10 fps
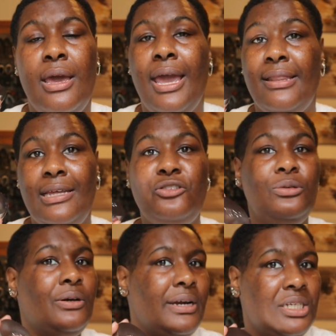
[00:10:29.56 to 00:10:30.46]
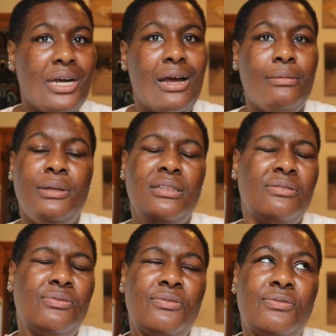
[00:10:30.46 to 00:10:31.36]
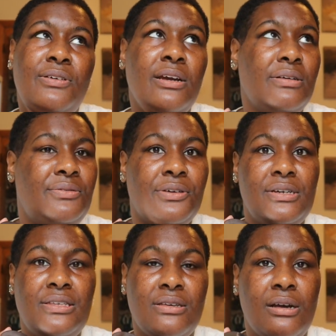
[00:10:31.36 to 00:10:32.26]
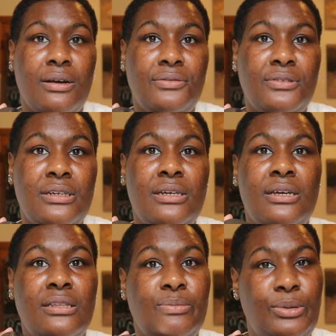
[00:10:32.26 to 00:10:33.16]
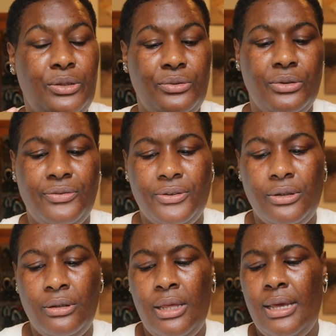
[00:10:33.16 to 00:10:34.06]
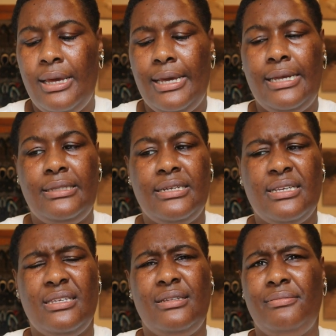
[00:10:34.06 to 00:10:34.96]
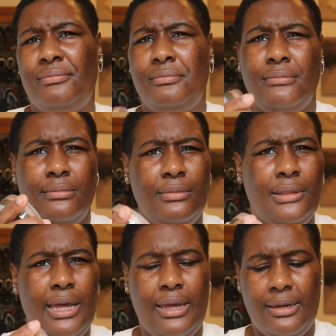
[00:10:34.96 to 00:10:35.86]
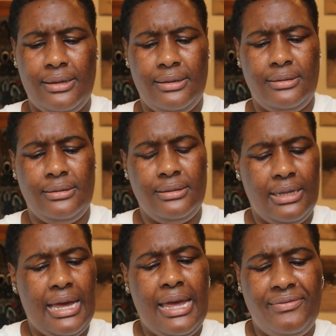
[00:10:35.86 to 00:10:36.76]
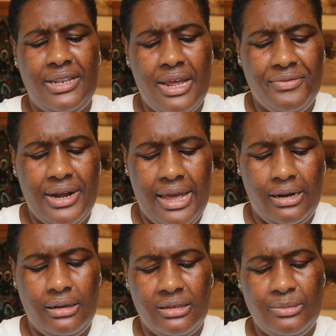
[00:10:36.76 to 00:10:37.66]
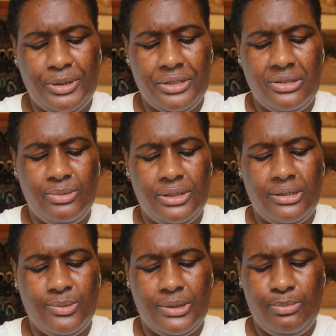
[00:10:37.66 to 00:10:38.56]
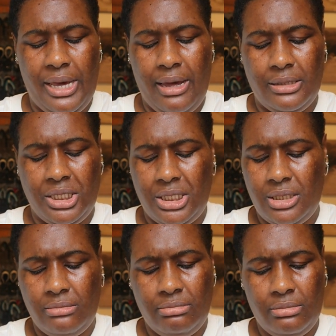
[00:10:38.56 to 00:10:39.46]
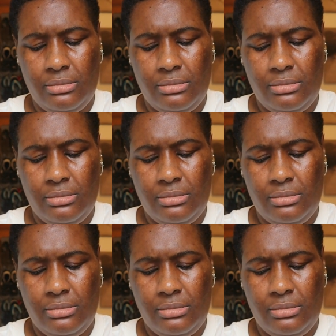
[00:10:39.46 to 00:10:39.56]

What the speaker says: And they do a great job. It's very, very soft. It's beautiful. It doesn't, like, I have never had an experience where this was patchy.